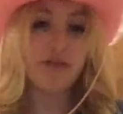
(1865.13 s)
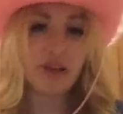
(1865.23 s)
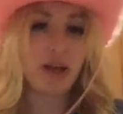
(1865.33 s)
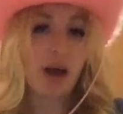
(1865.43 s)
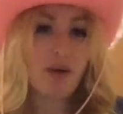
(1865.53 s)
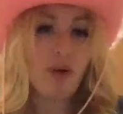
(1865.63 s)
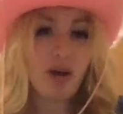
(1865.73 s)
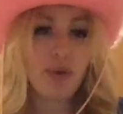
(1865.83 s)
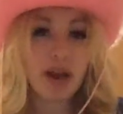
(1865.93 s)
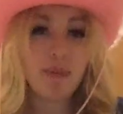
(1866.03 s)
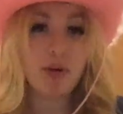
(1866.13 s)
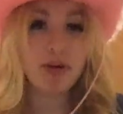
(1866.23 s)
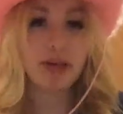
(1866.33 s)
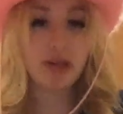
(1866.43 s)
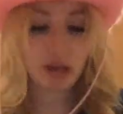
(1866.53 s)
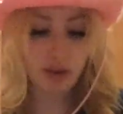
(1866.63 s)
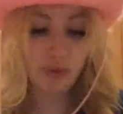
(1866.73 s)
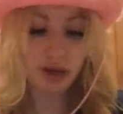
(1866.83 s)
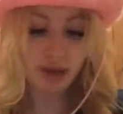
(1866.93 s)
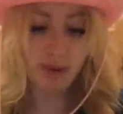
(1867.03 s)
Like I want to wake up early and I
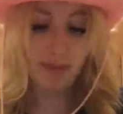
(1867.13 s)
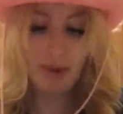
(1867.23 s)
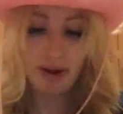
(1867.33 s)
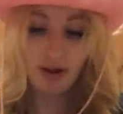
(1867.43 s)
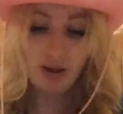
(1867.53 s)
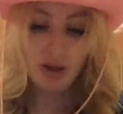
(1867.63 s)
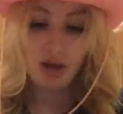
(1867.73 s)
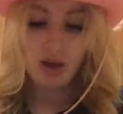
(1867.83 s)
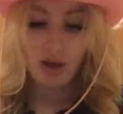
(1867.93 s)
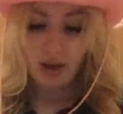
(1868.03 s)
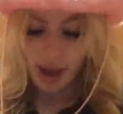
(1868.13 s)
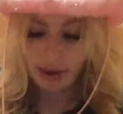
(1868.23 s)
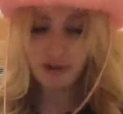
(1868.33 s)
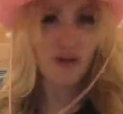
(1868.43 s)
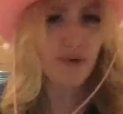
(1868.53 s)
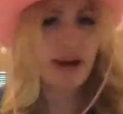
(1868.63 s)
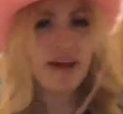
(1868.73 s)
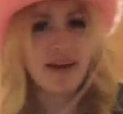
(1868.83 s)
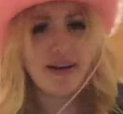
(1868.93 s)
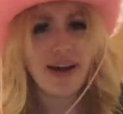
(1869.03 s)
want to get my run. And you know what?